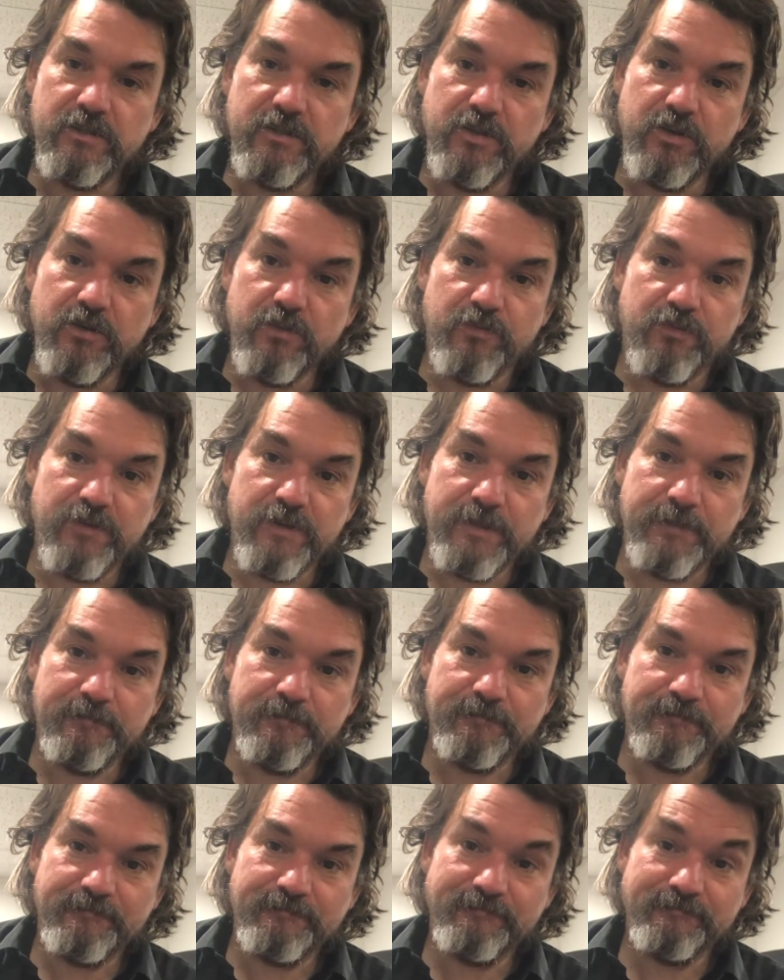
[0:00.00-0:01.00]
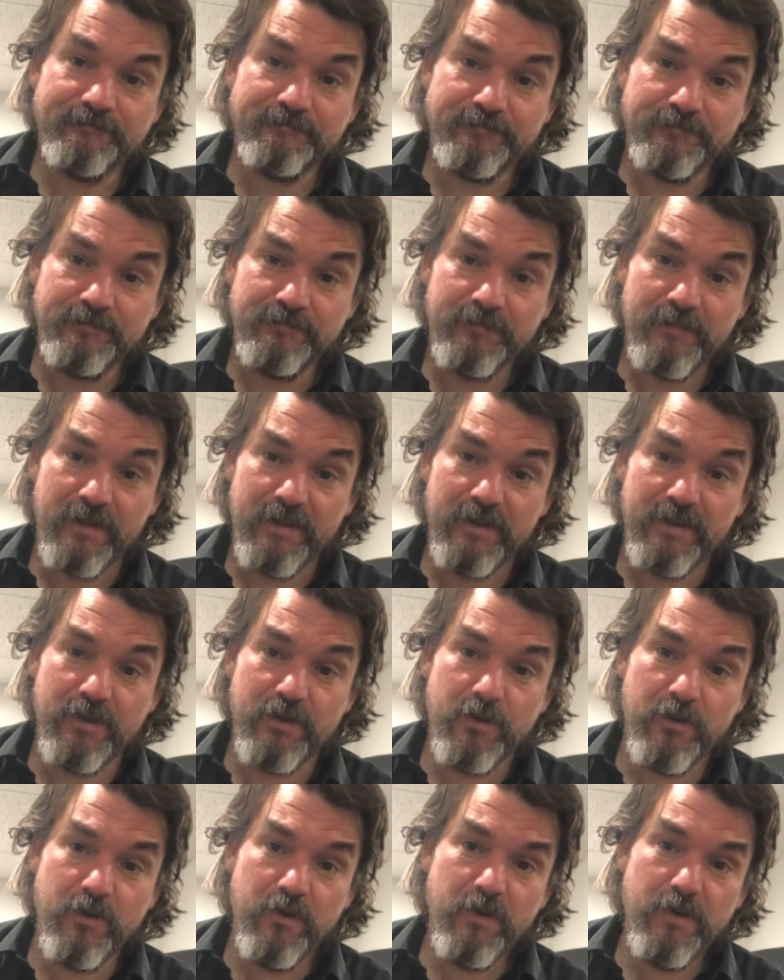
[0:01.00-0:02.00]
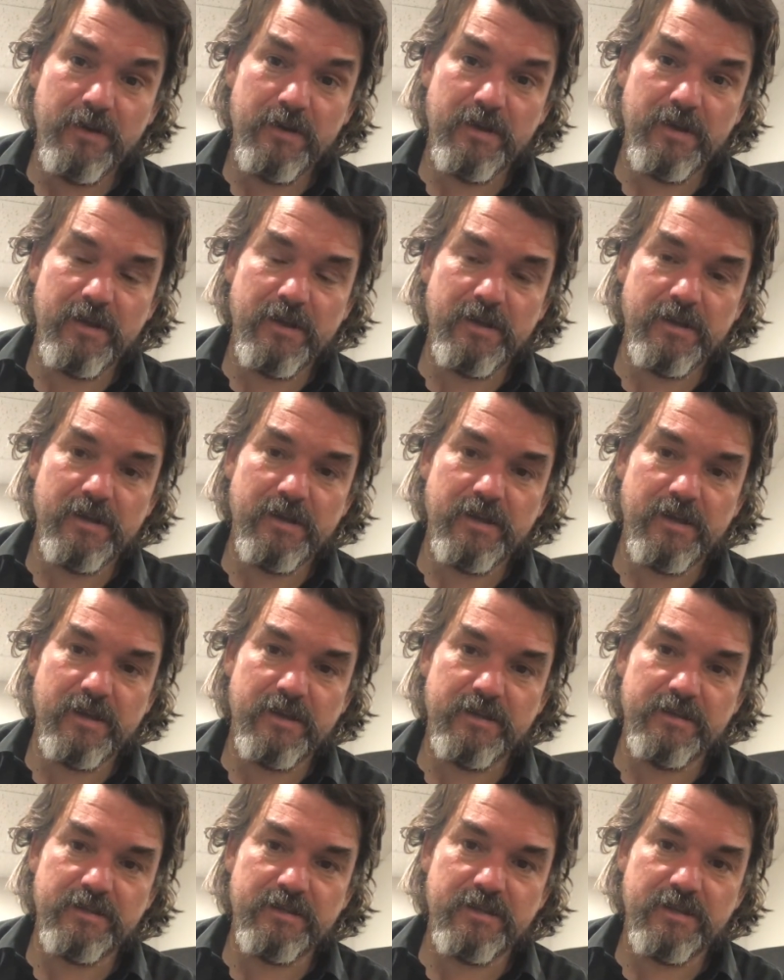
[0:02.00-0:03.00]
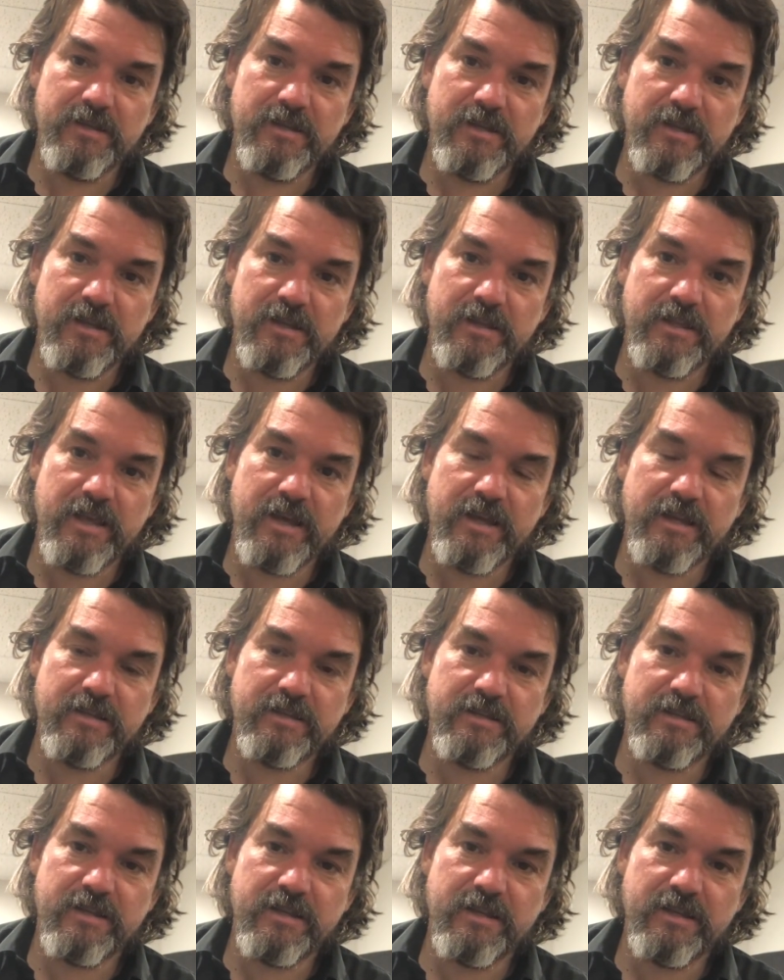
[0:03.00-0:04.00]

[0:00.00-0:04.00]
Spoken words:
goofy, you know? And that,